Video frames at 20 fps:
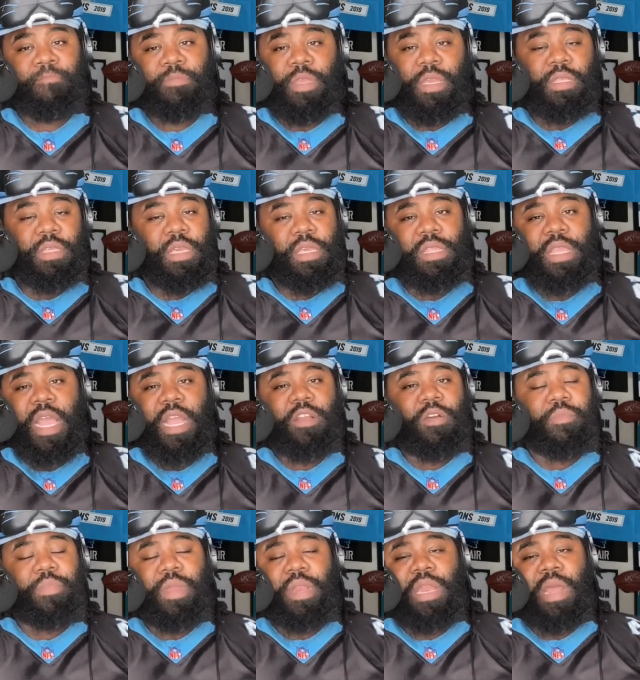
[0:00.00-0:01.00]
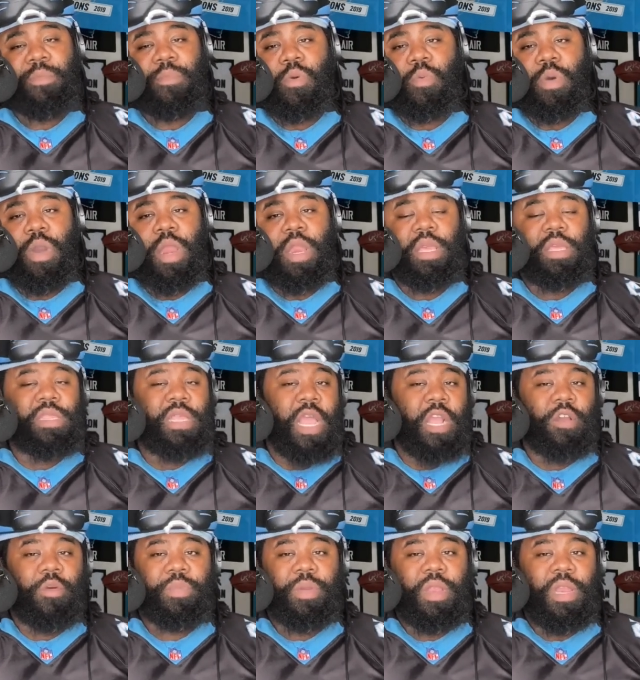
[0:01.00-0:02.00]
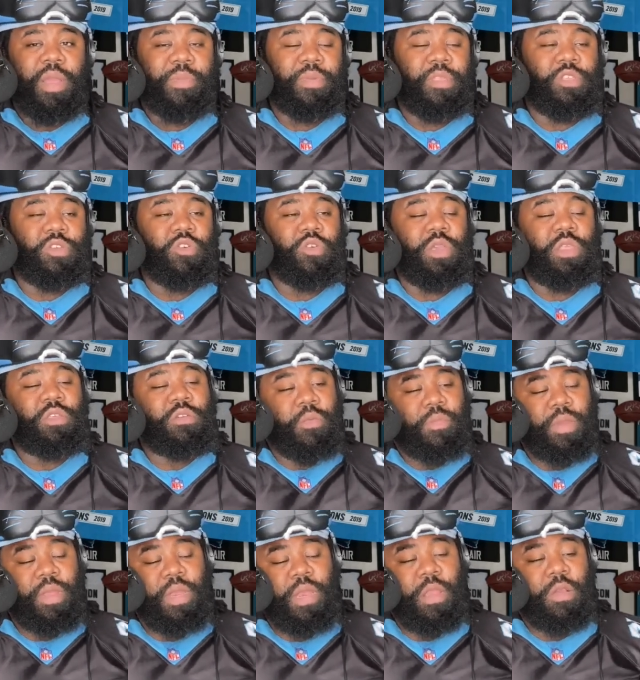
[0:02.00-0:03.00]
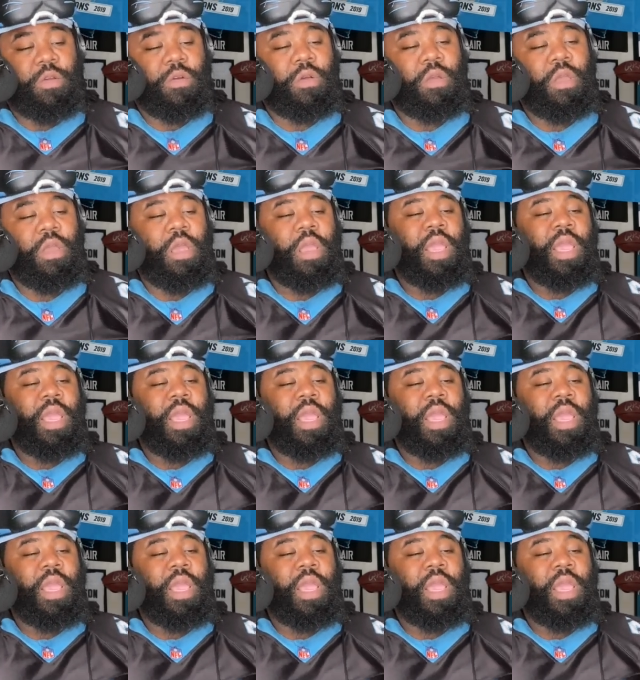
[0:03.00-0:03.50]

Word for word: because he's not going to be a number one, he's not going to be a number two, he's going to be a nickel,